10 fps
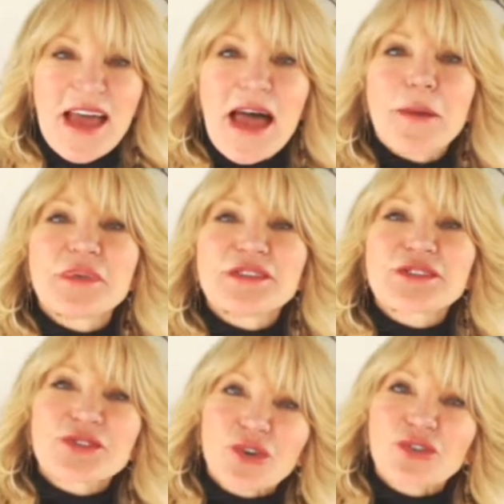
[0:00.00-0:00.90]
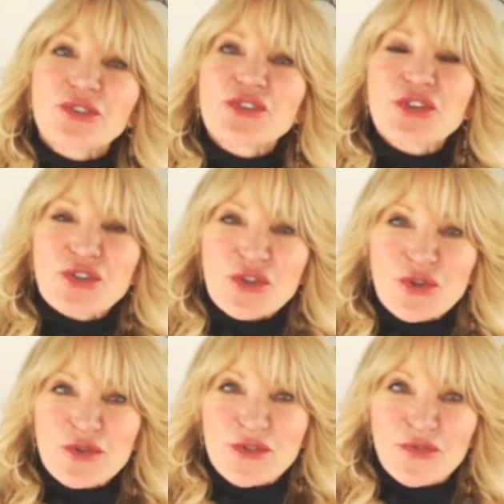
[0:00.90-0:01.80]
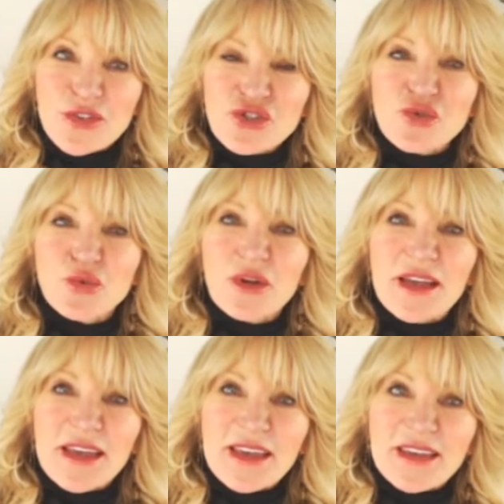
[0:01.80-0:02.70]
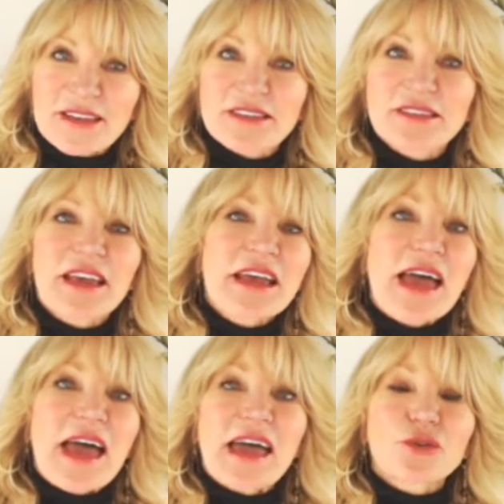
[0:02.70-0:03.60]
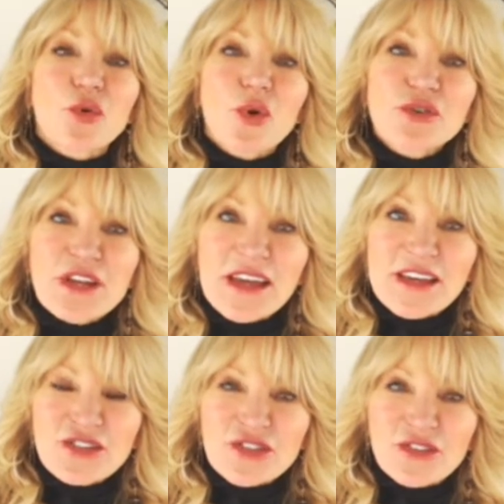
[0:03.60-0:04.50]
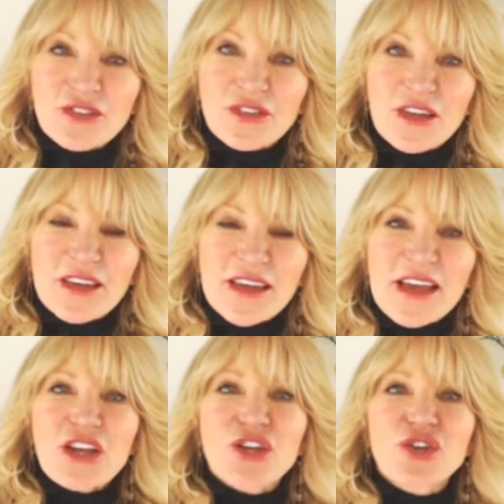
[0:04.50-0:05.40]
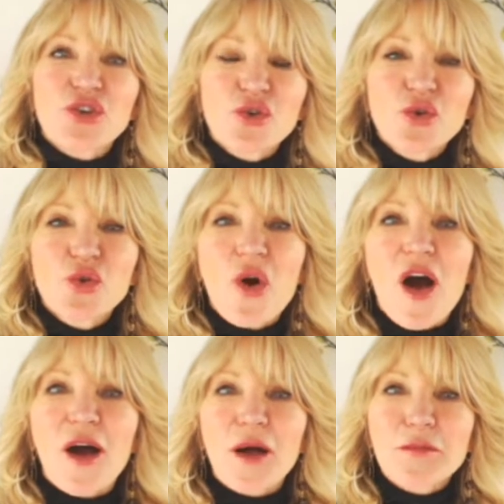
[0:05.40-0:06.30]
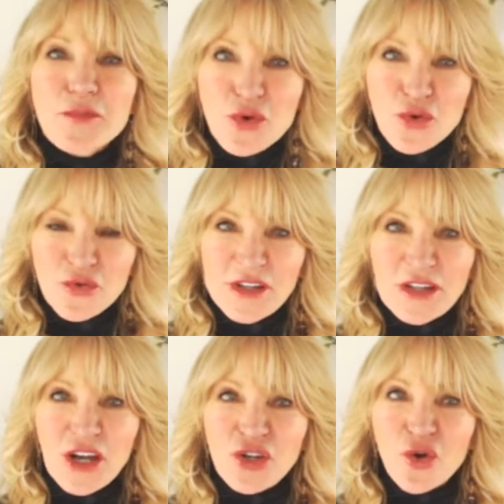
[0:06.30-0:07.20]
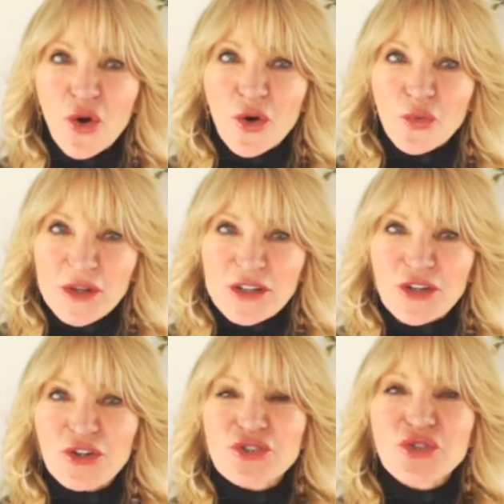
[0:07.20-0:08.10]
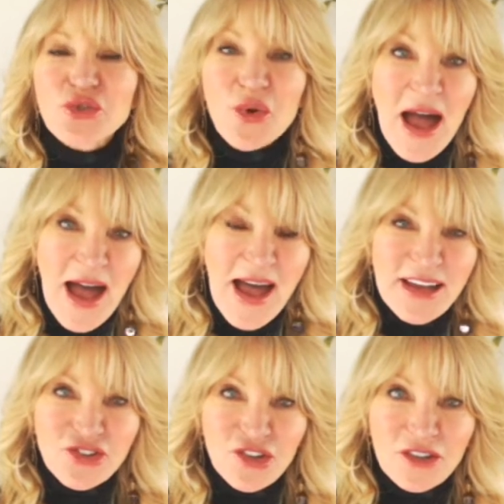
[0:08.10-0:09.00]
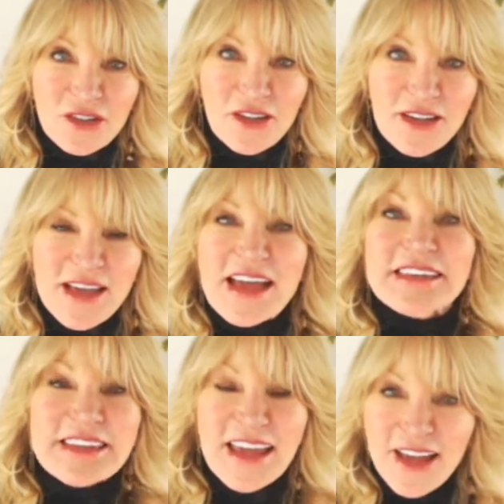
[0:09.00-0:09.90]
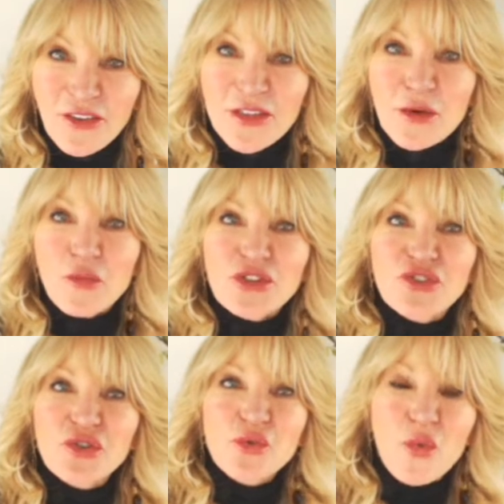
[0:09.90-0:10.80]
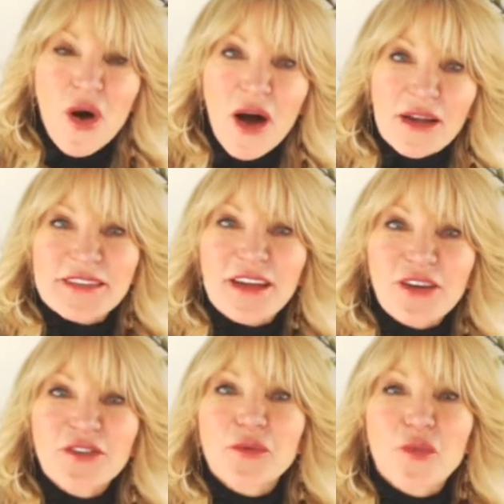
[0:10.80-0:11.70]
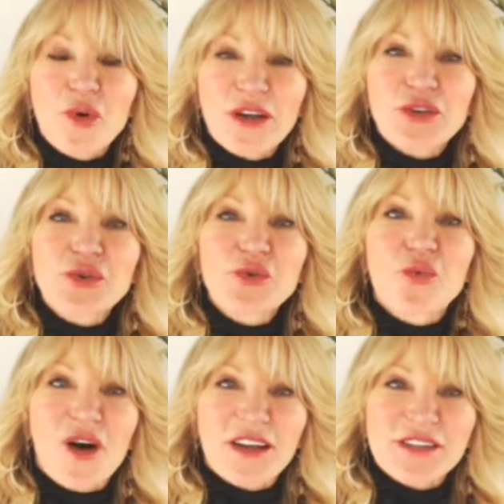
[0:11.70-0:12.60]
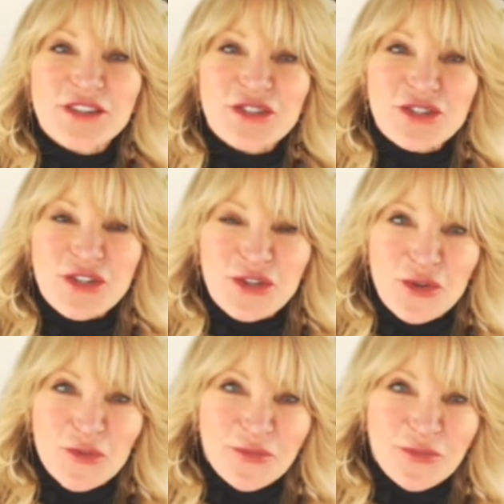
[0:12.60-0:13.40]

and be certain to use visual aids and quotations. You are moving your reader to action. Tell them what you want. Tell them what you want to do.